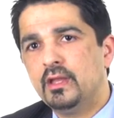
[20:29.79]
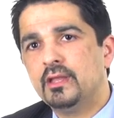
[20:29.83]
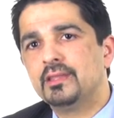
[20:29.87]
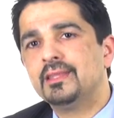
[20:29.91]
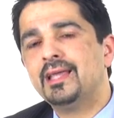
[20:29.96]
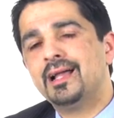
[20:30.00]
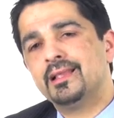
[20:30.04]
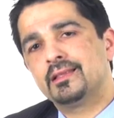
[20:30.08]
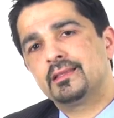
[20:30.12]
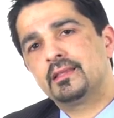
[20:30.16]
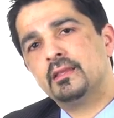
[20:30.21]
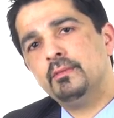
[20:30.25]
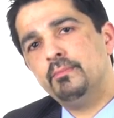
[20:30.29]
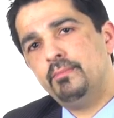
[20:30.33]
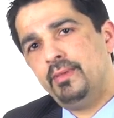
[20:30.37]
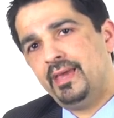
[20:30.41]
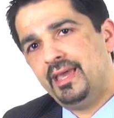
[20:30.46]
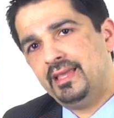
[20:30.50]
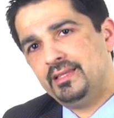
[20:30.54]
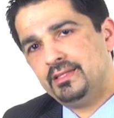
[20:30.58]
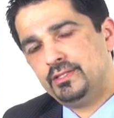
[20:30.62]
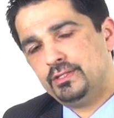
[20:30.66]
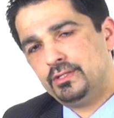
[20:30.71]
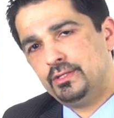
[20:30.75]
That
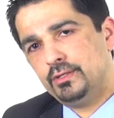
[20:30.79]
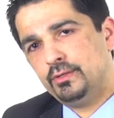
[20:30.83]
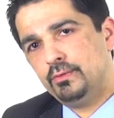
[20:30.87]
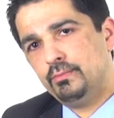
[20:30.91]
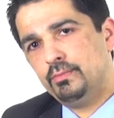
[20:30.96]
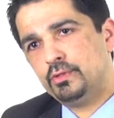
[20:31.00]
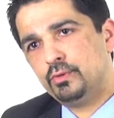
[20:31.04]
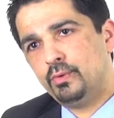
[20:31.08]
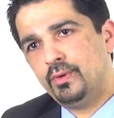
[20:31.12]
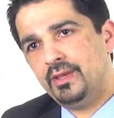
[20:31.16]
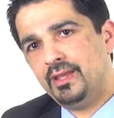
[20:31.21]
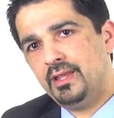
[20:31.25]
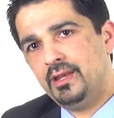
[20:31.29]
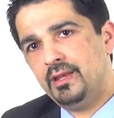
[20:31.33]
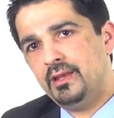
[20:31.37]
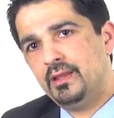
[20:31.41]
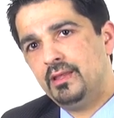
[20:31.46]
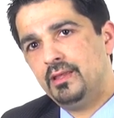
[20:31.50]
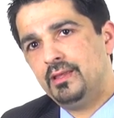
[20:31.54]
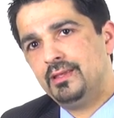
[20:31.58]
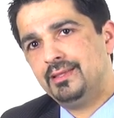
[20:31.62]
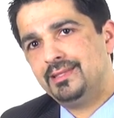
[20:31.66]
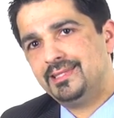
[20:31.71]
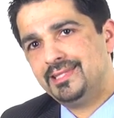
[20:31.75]
compares to between
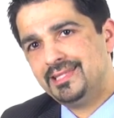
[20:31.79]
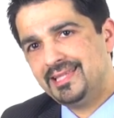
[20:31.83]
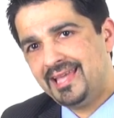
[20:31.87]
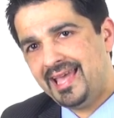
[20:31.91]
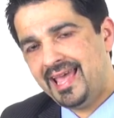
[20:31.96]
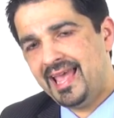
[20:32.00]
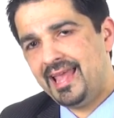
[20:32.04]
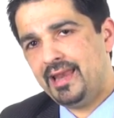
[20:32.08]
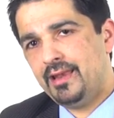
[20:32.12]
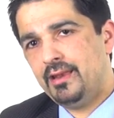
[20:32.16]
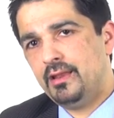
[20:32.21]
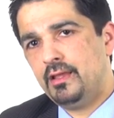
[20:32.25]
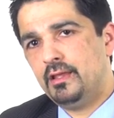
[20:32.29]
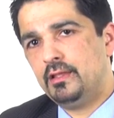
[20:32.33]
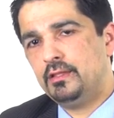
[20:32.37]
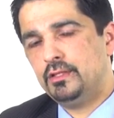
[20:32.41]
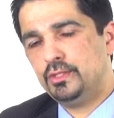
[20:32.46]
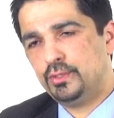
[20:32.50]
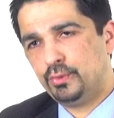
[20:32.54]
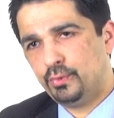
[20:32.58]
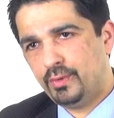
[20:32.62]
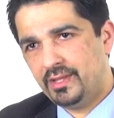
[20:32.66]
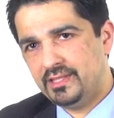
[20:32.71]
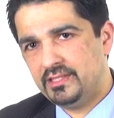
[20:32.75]
10
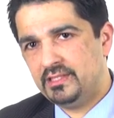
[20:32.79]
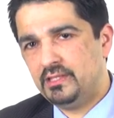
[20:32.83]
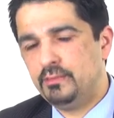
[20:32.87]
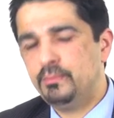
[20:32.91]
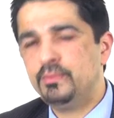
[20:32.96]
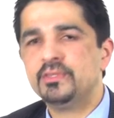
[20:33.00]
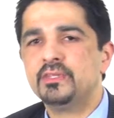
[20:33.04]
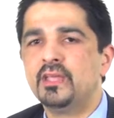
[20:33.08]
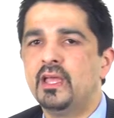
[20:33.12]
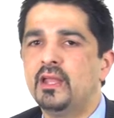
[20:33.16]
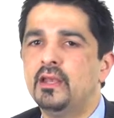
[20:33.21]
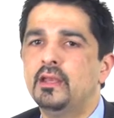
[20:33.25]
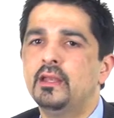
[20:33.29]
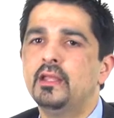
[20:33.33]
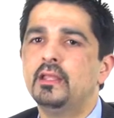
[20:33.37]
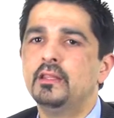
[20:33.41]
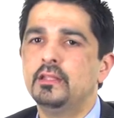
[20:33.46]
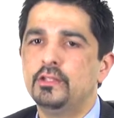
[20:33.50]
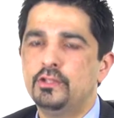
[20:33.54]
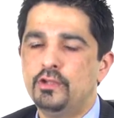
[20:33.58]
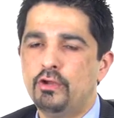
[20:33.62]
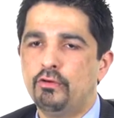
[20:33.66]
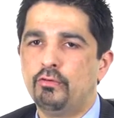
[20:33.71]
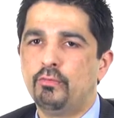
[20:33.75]
and 20% in
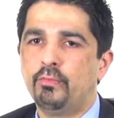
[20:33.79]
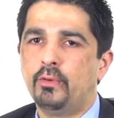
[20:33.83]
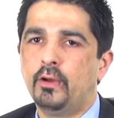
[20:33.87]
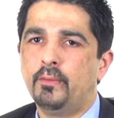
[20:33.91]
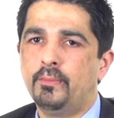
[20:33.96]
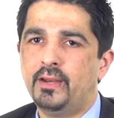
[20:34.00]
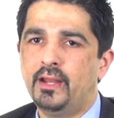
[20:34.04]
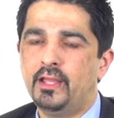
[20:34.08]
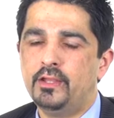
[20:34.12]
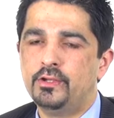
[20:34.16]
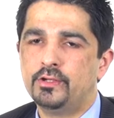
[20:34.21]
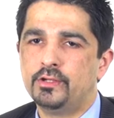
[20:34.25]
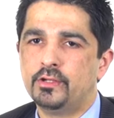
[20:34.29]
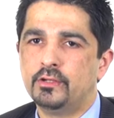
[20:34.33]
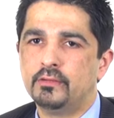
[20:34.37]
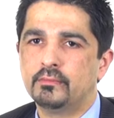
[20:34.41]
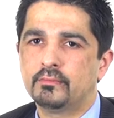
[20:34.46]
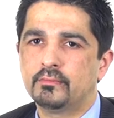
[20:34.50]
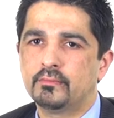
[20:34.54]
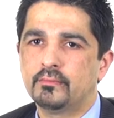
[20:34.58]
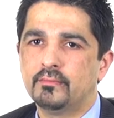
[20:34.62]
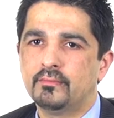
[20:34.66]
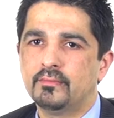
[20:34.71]
the general population.